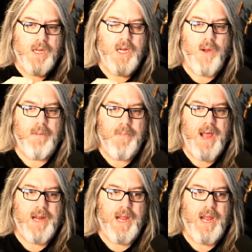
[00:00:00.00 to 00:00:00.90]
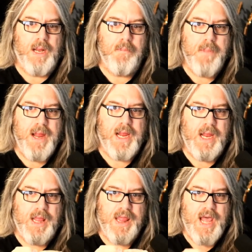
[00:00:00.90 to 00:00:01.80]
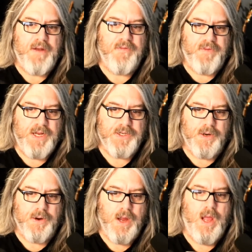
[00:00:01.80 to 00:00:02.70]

going back and making that feature